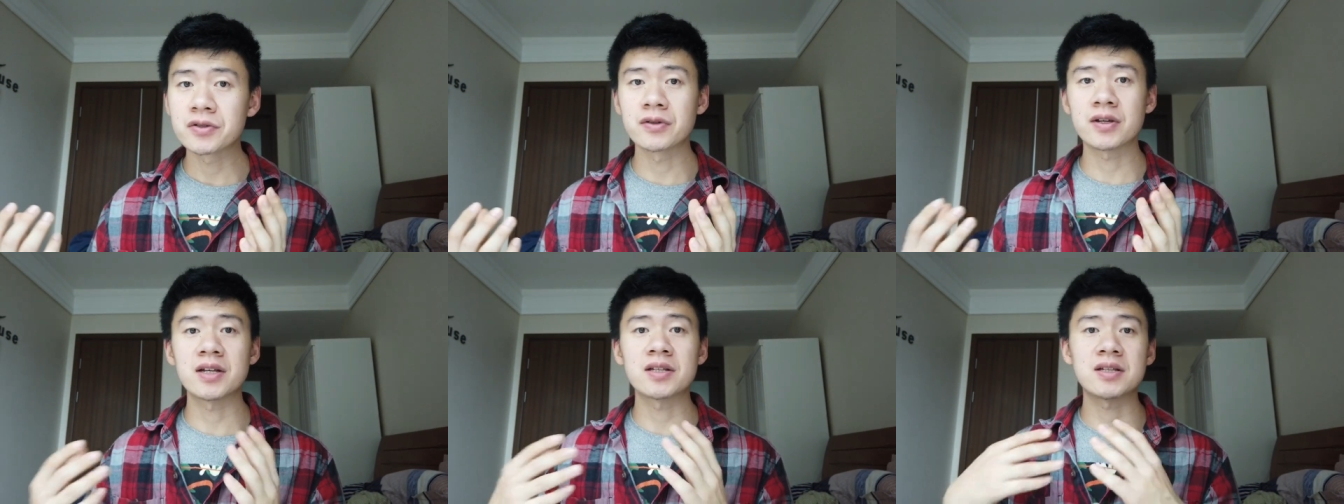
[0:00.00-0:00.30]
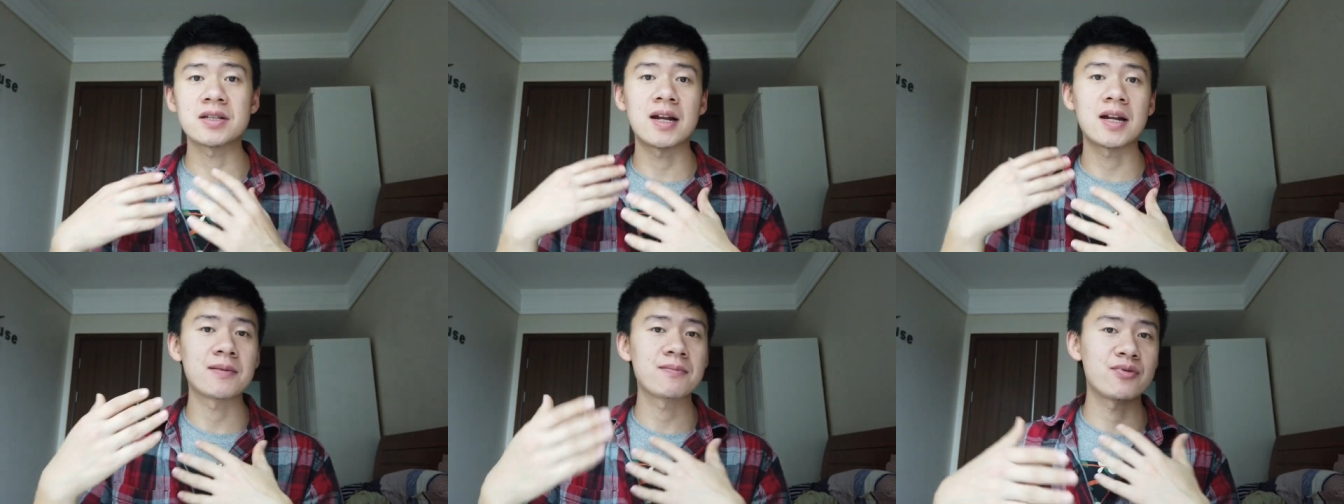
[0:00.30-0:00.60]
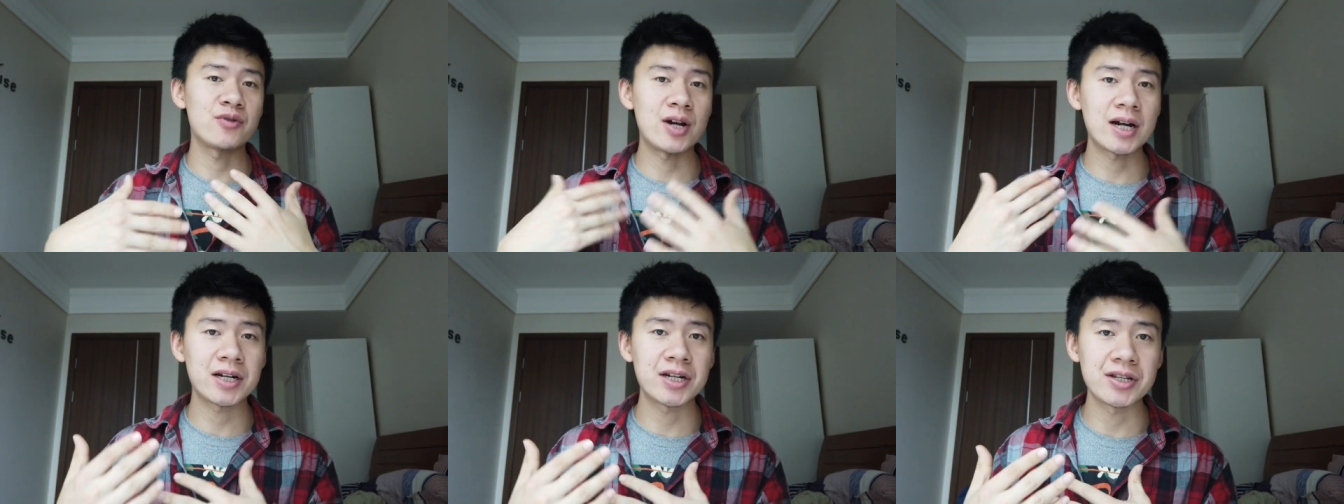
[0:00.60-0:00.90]
You can start in
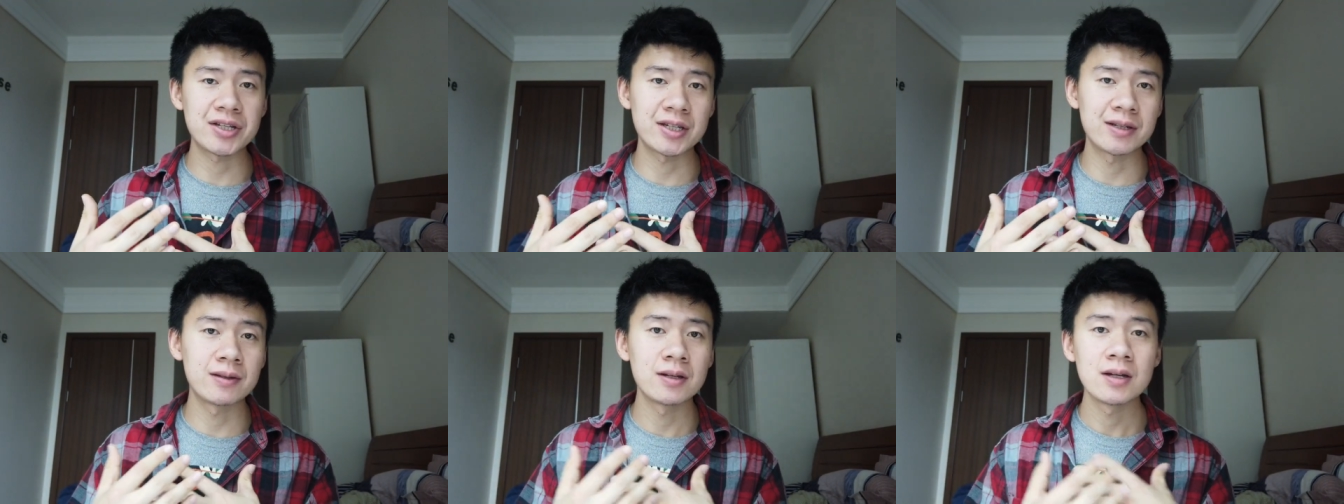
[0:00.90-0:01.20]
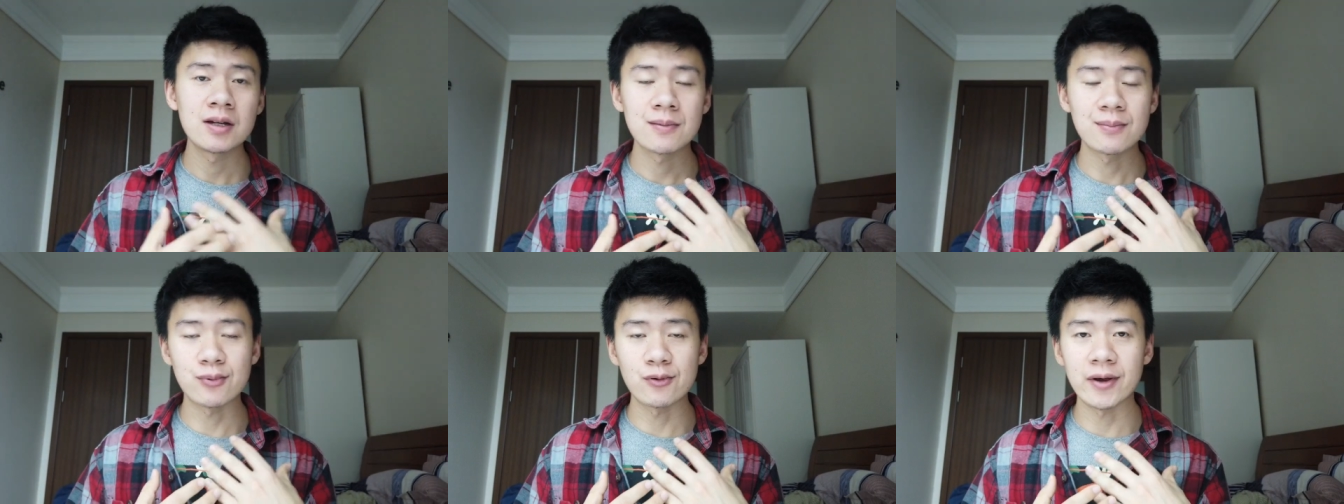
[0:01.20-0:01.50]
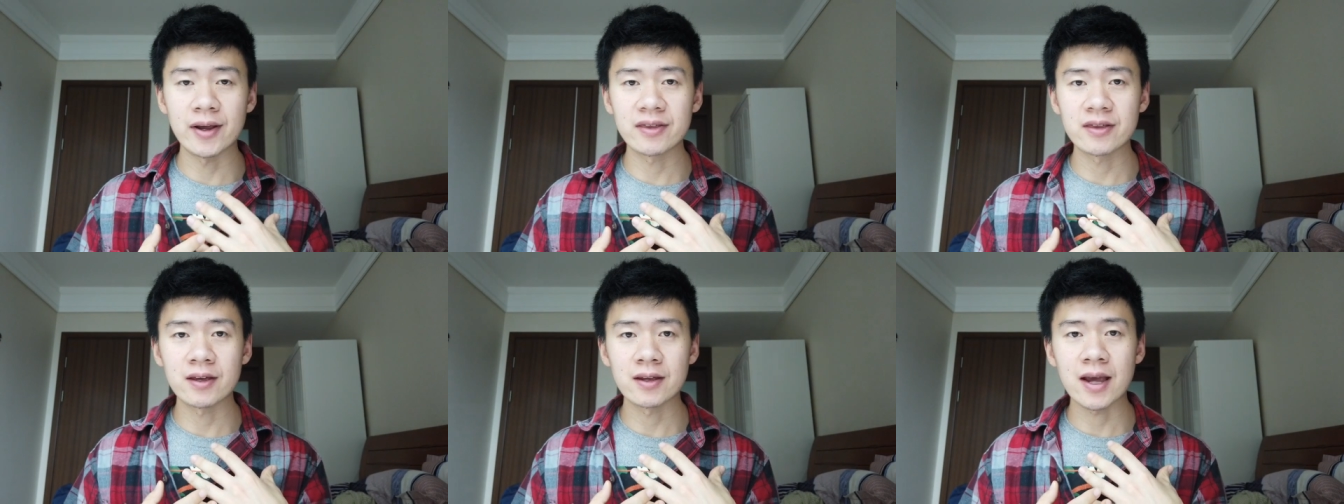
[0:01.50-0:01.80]
practicing
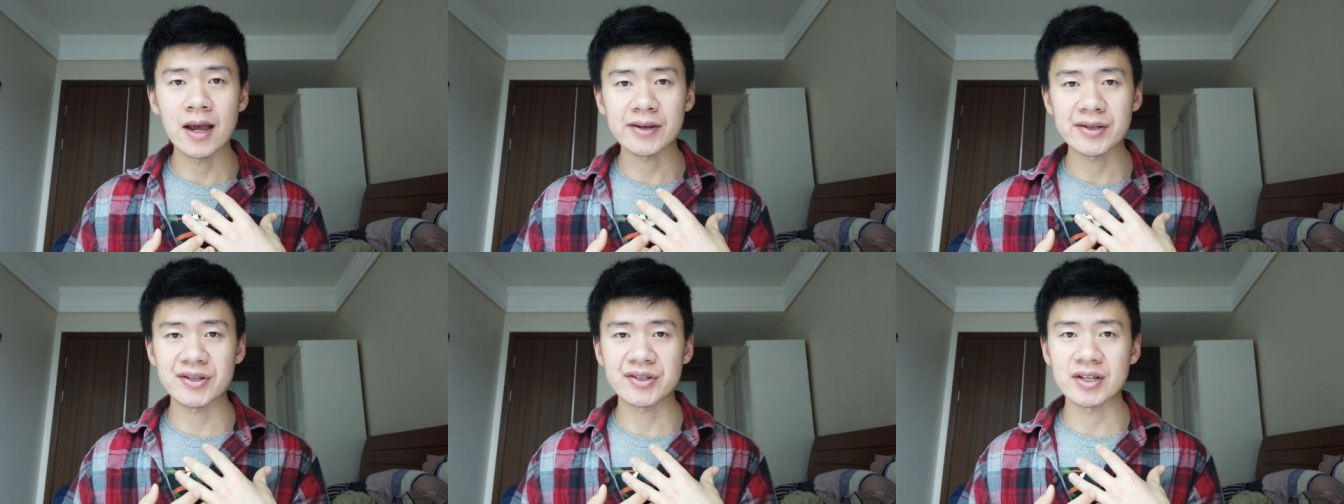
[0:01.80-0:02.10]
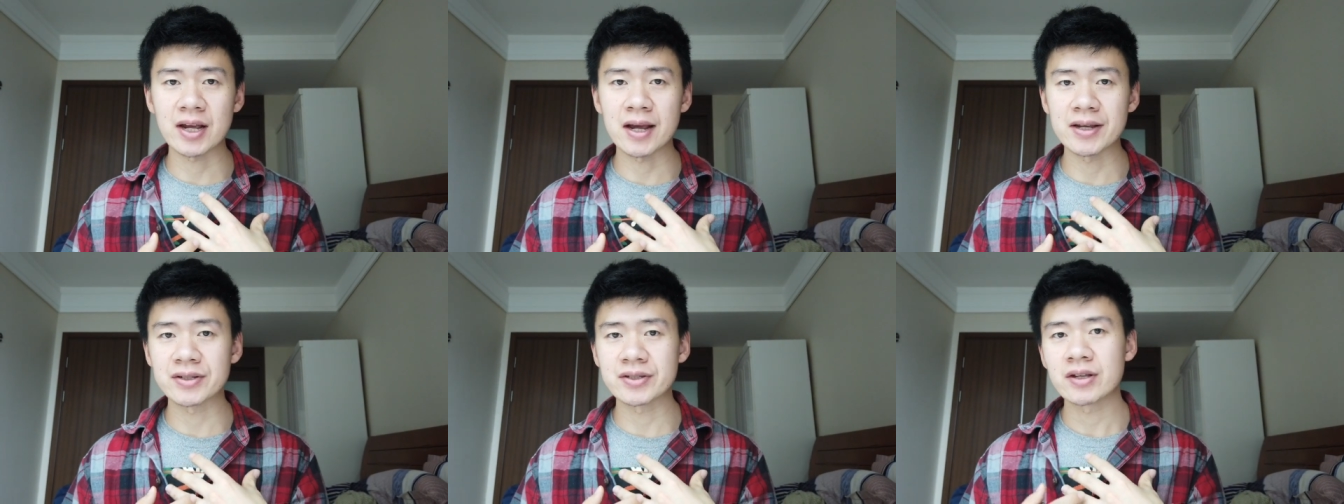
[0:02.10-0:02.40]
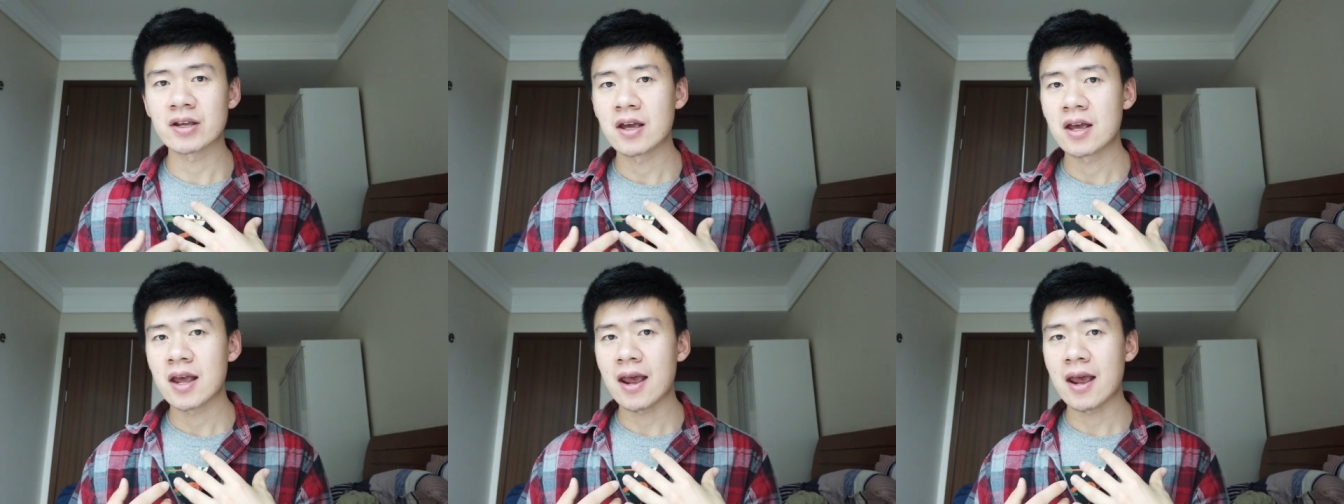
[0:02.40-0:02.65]
breathing exercise